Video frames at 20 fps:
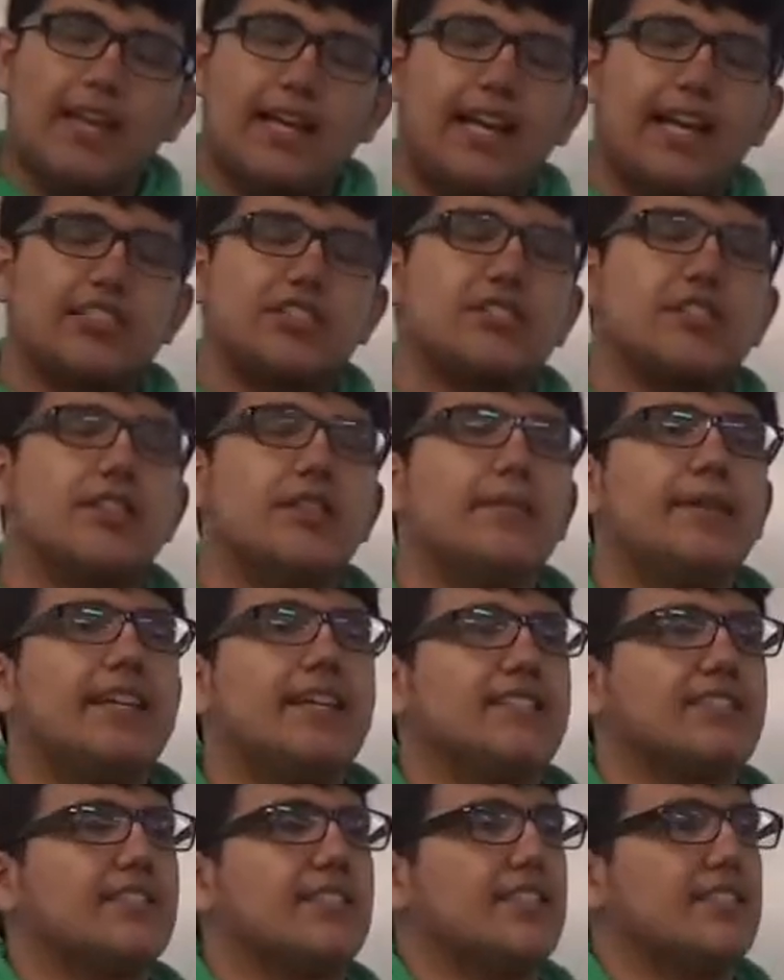Actually, let me
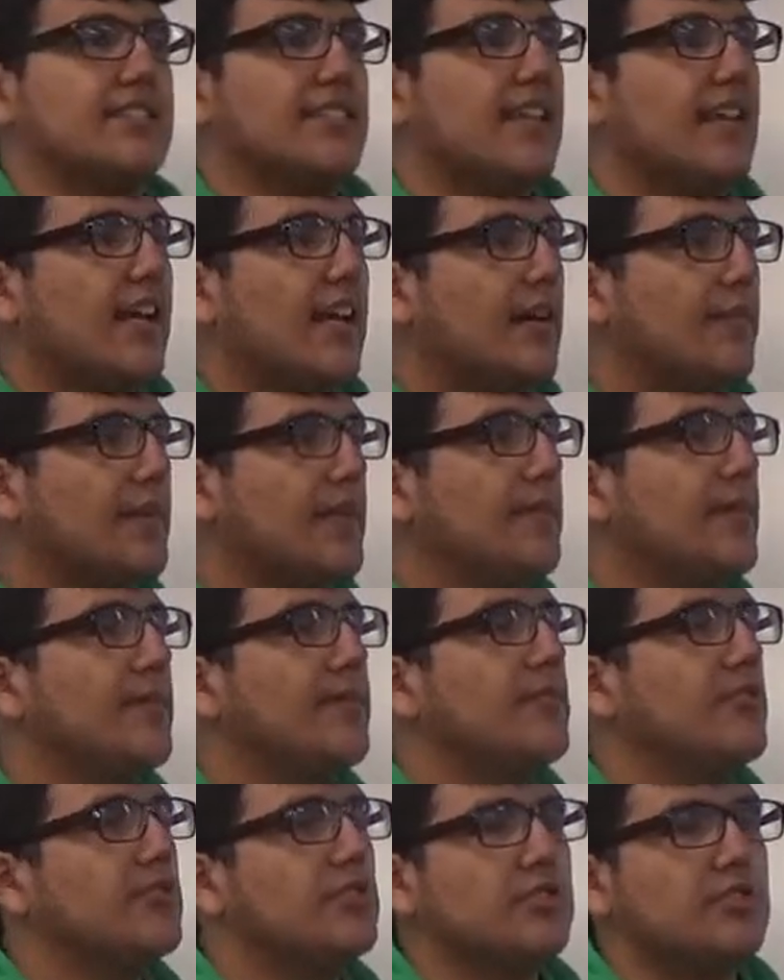ask you this. How many
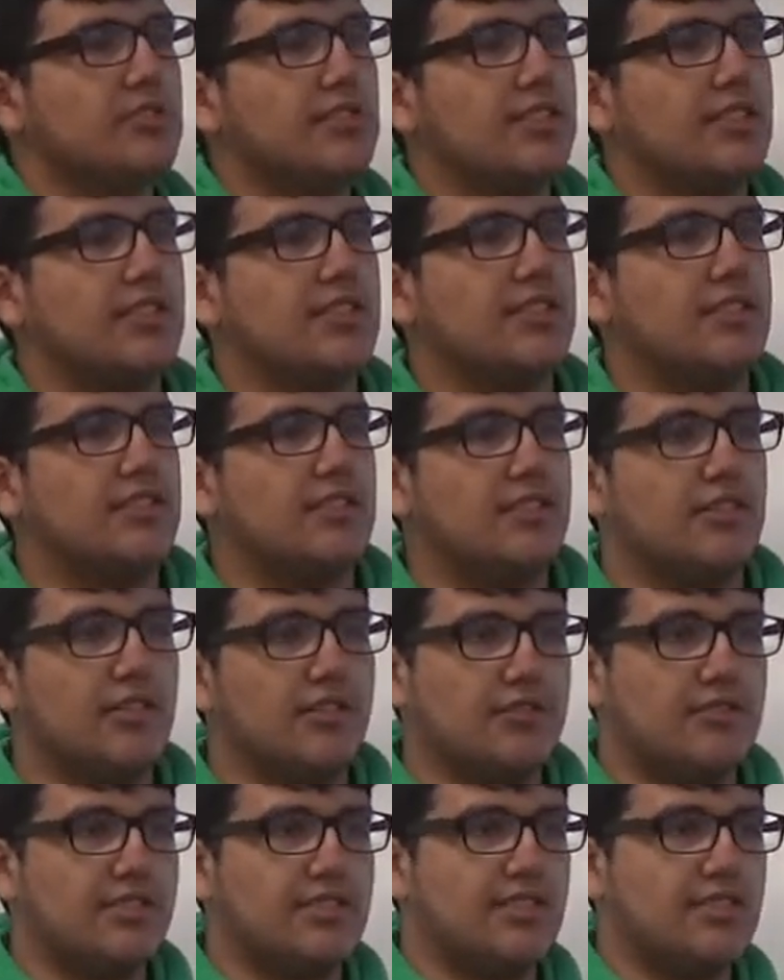people usually
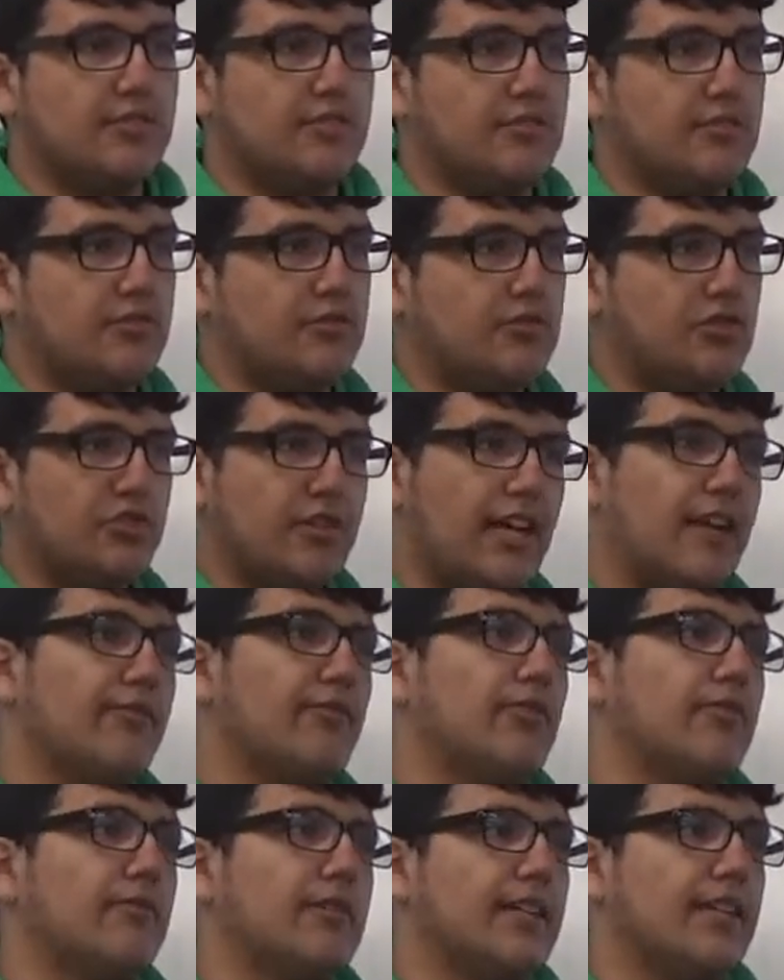go to
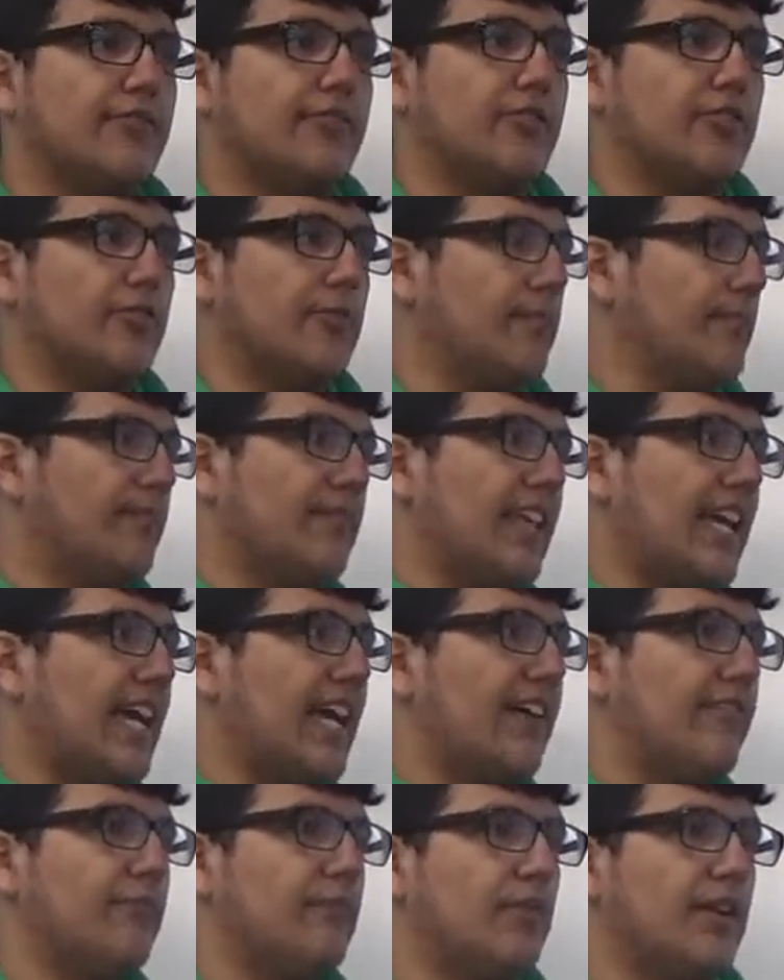travel whenever they
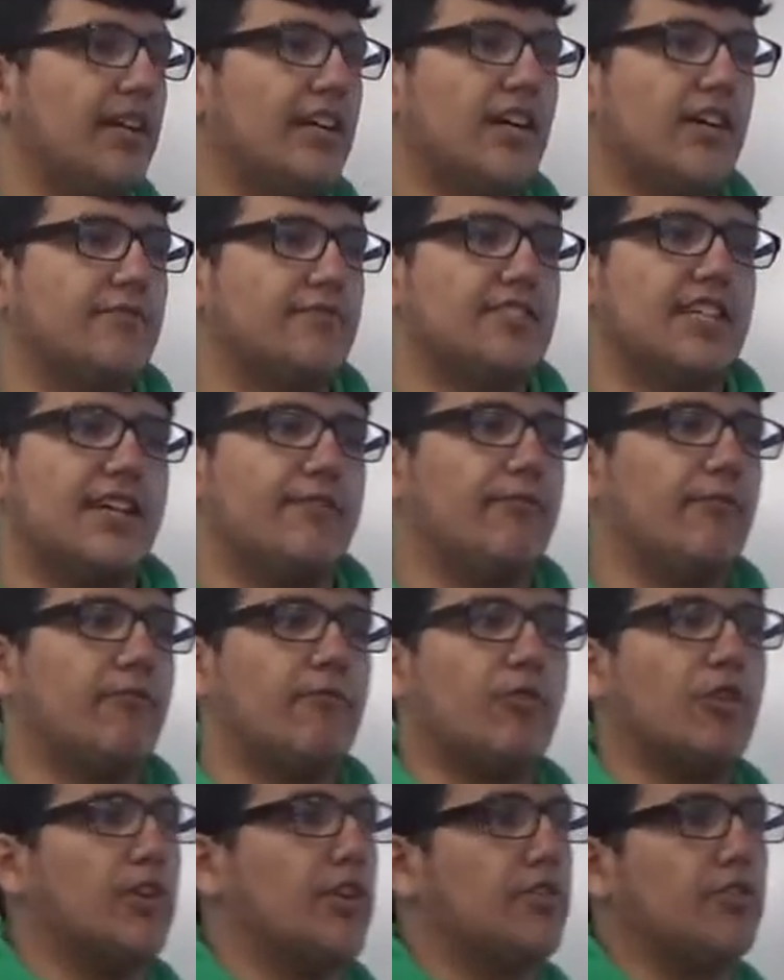have break-off time
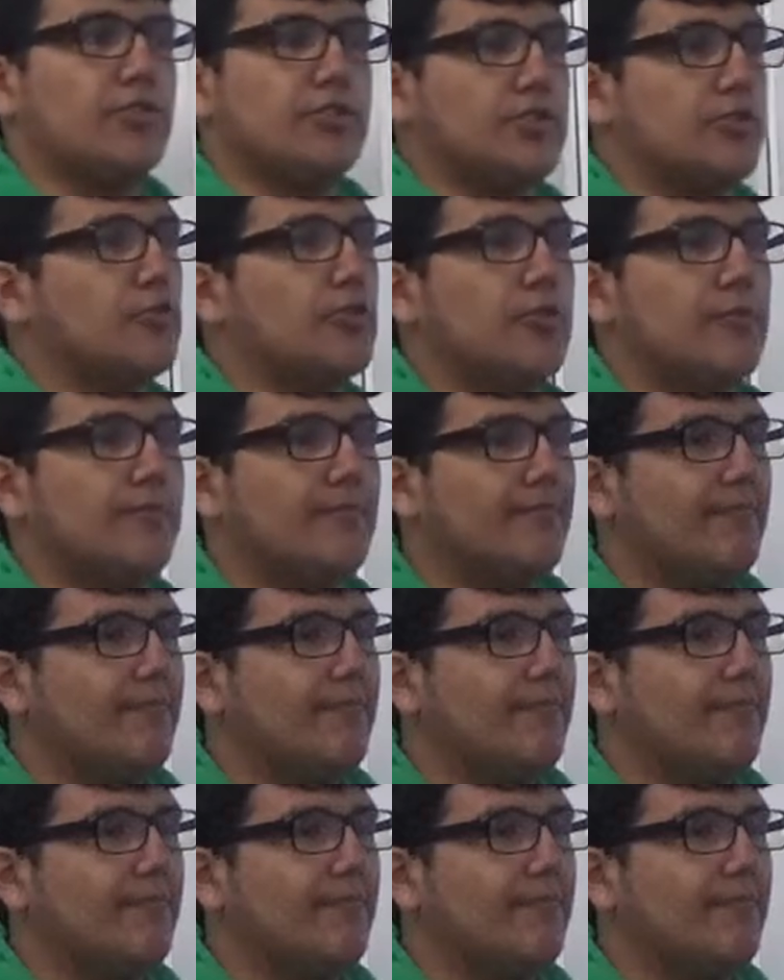from work or school?